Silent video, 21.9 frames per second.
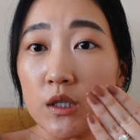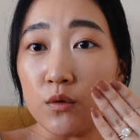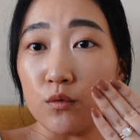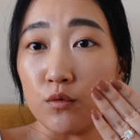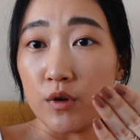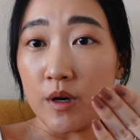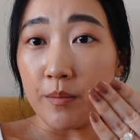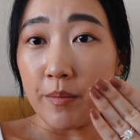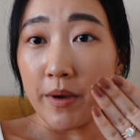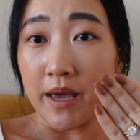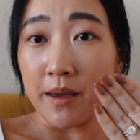
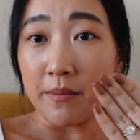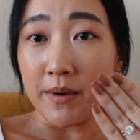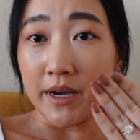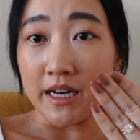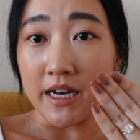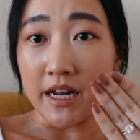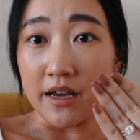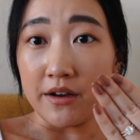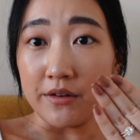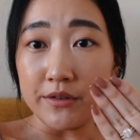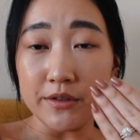repaint my
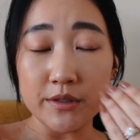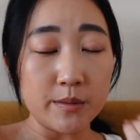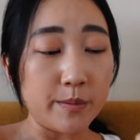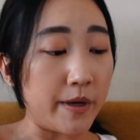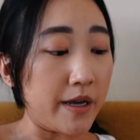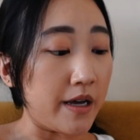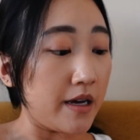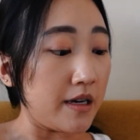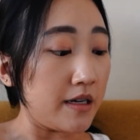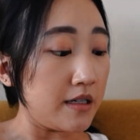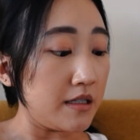nails
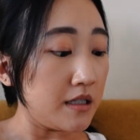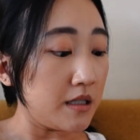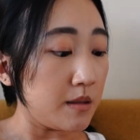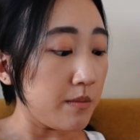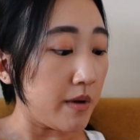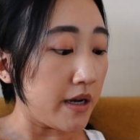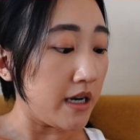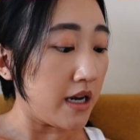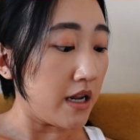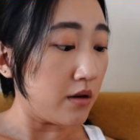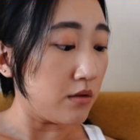because
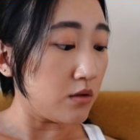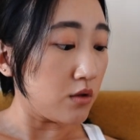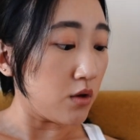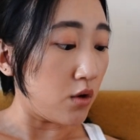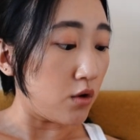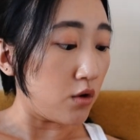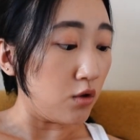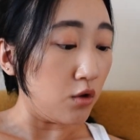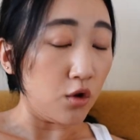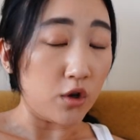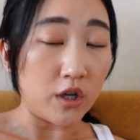my nails
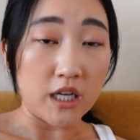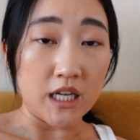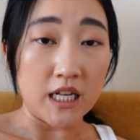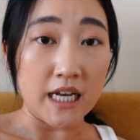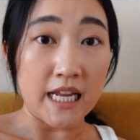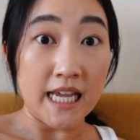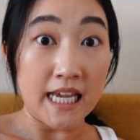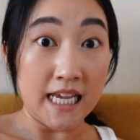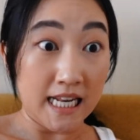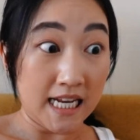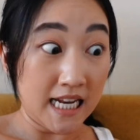are looking
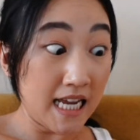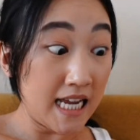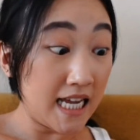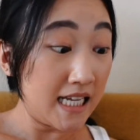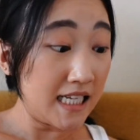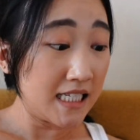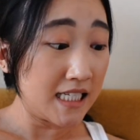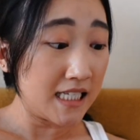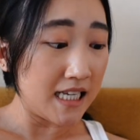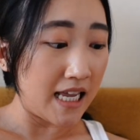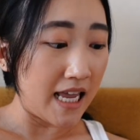
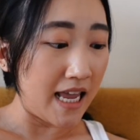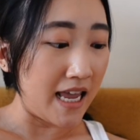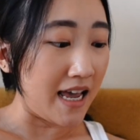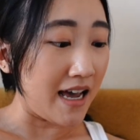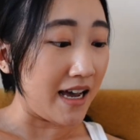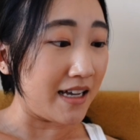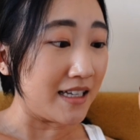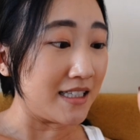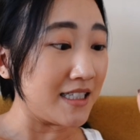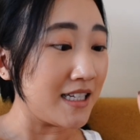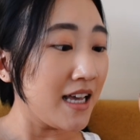hideous
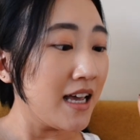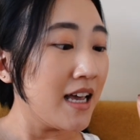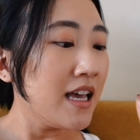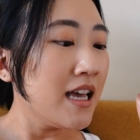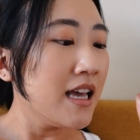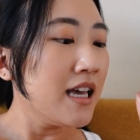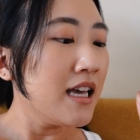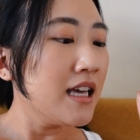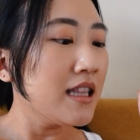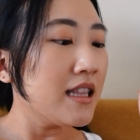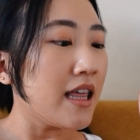and
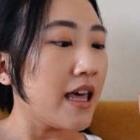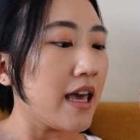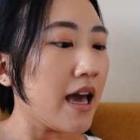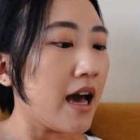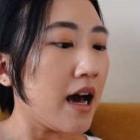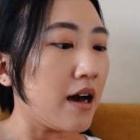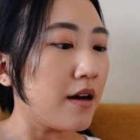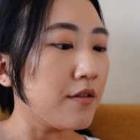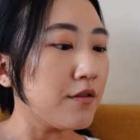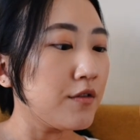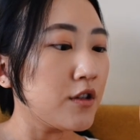they
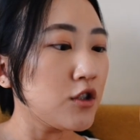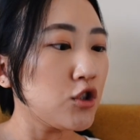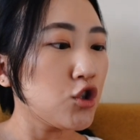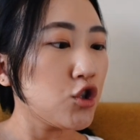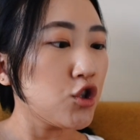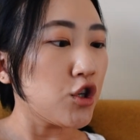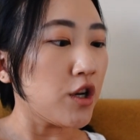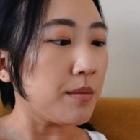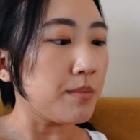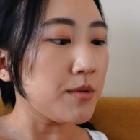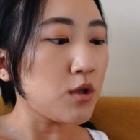have
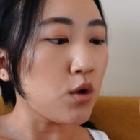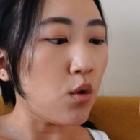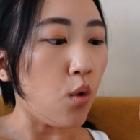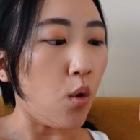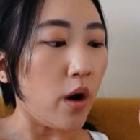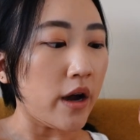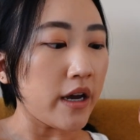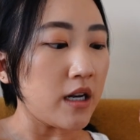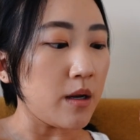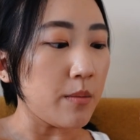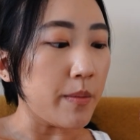chipped
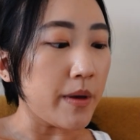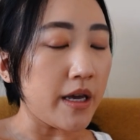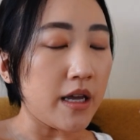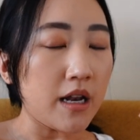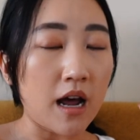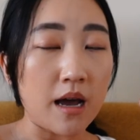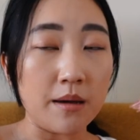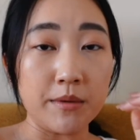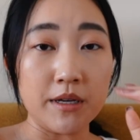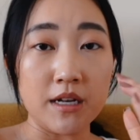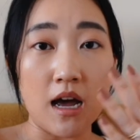quite a bit.
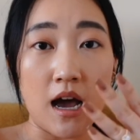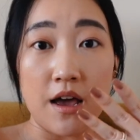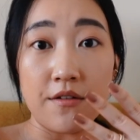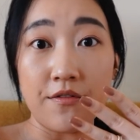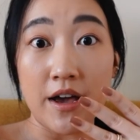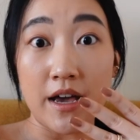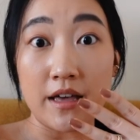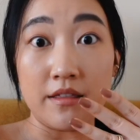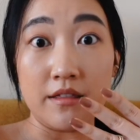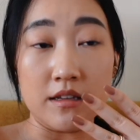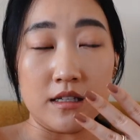I mean, I've
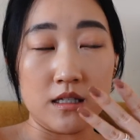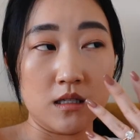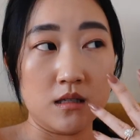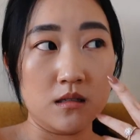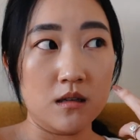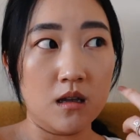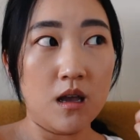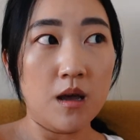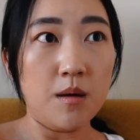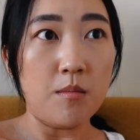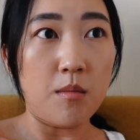had
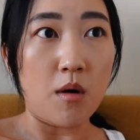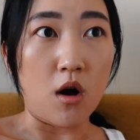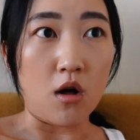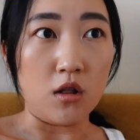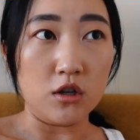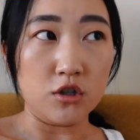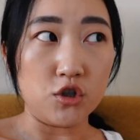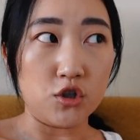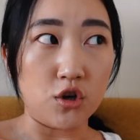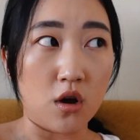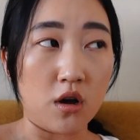this
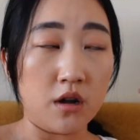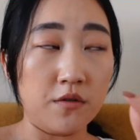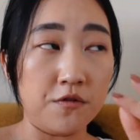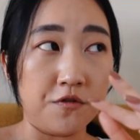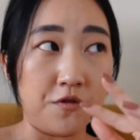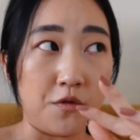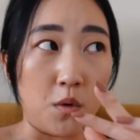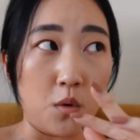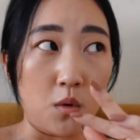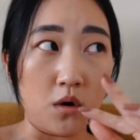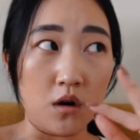polish on
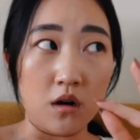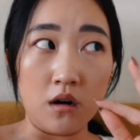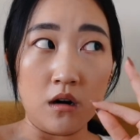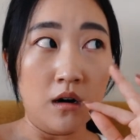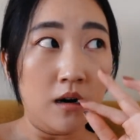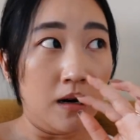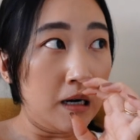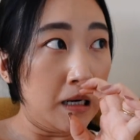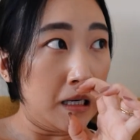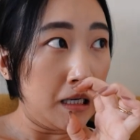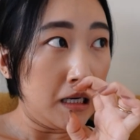
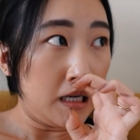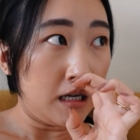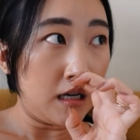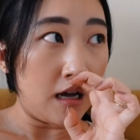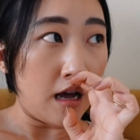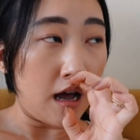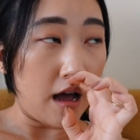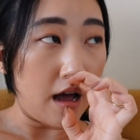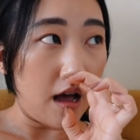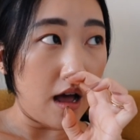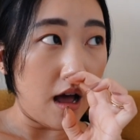for
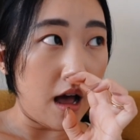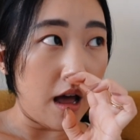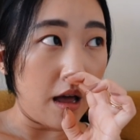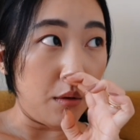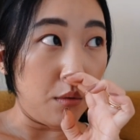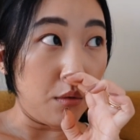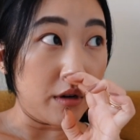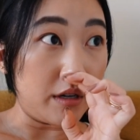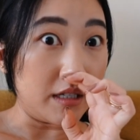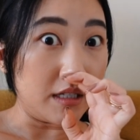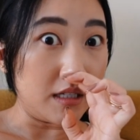I
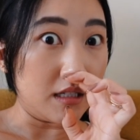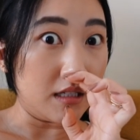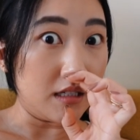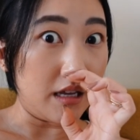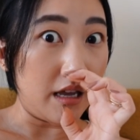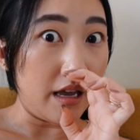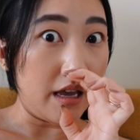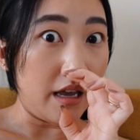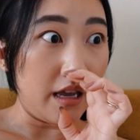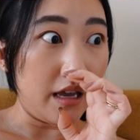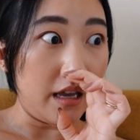want to
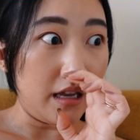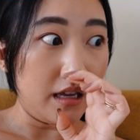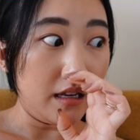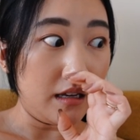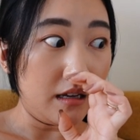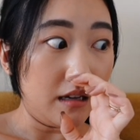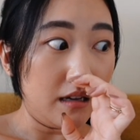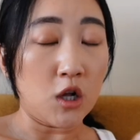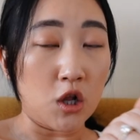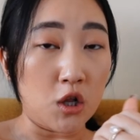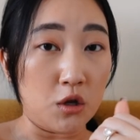
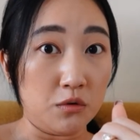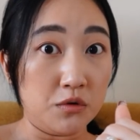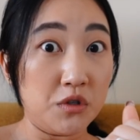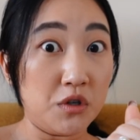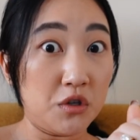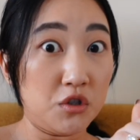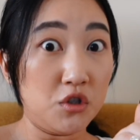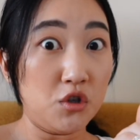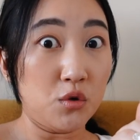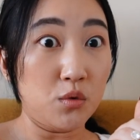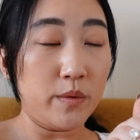say close to
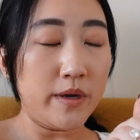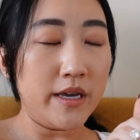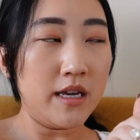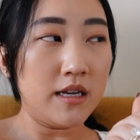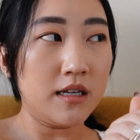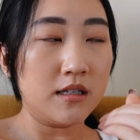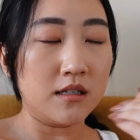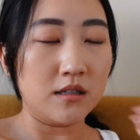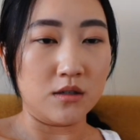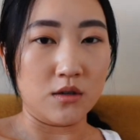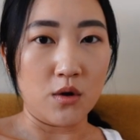two
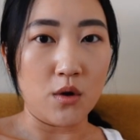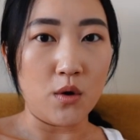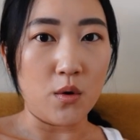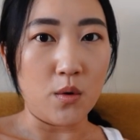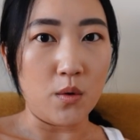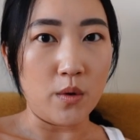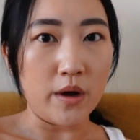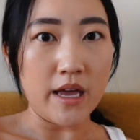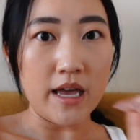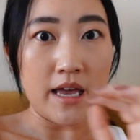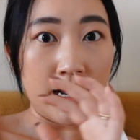weeks.
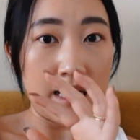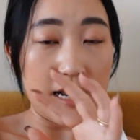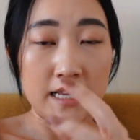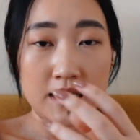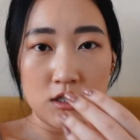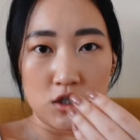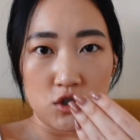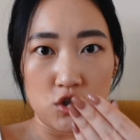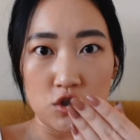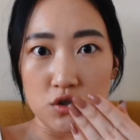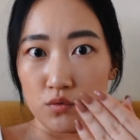So, and
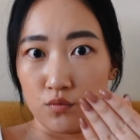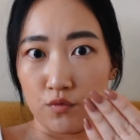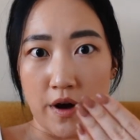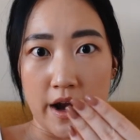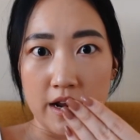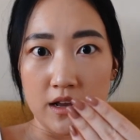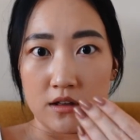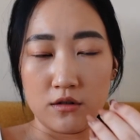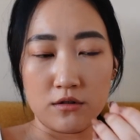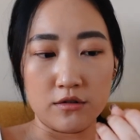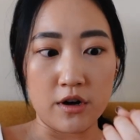it's just
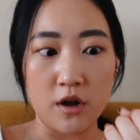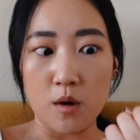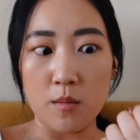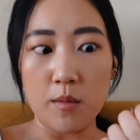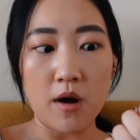regular nail